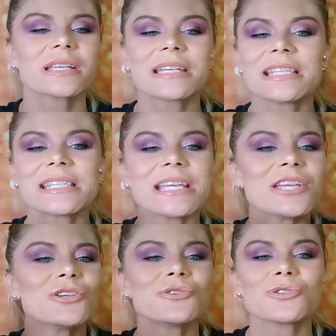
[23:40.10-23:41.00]

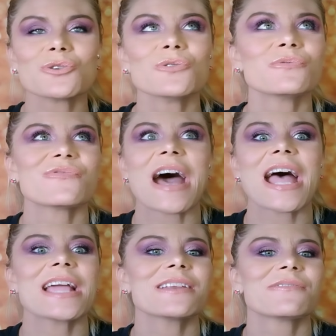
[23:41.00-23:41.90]
continue to
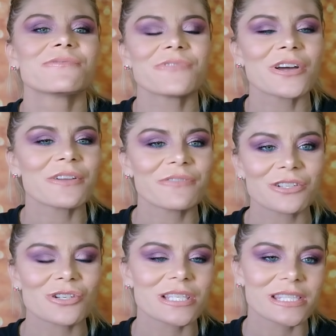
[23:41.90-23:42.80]
find fun,
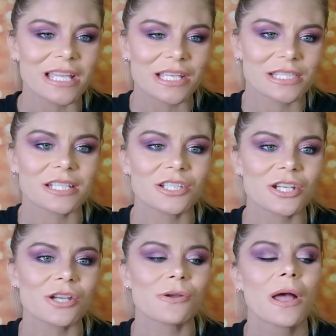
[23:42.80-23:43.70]
adventurous things to
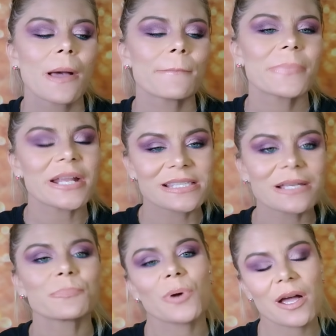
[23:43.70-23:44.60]
do, but it's
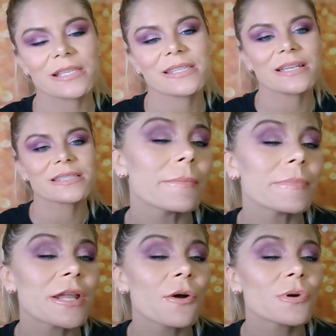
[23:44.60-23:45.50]
a process. Let
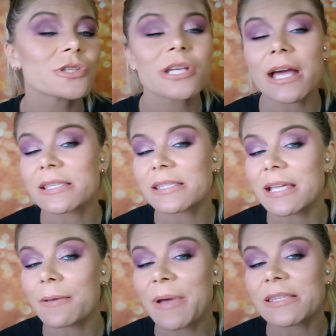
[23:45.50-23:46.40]
me know what you guys
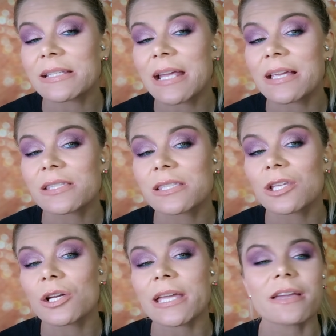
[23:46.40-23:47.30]
think about today's
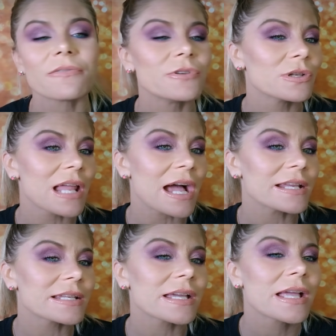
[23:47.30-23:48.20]
look, if you
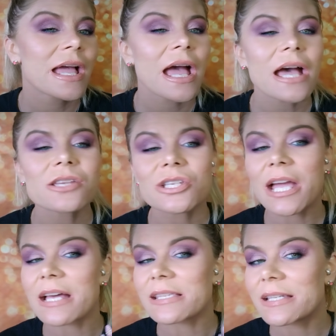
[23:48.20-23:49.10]
liked it. As you
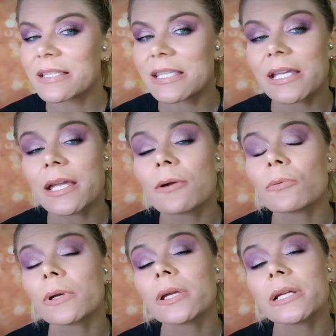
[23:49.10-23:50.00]
guys can see, it
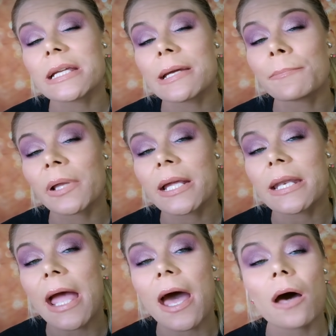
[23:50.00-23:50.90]
really did
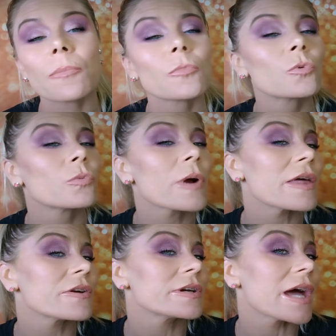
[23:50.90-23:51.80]
blend out
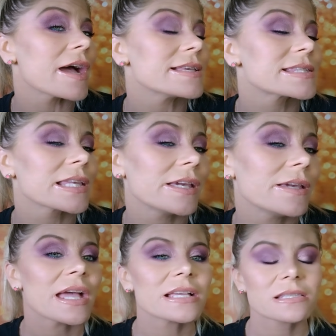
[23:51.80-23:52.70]
rather
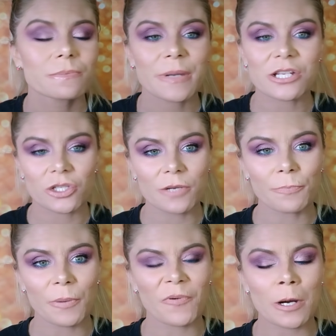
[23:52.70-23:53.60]
nicely, especially
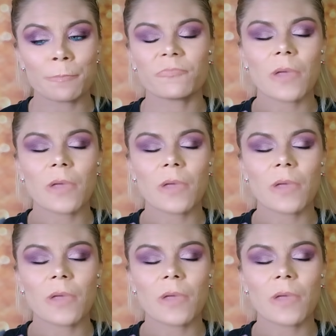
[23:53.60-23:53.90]
for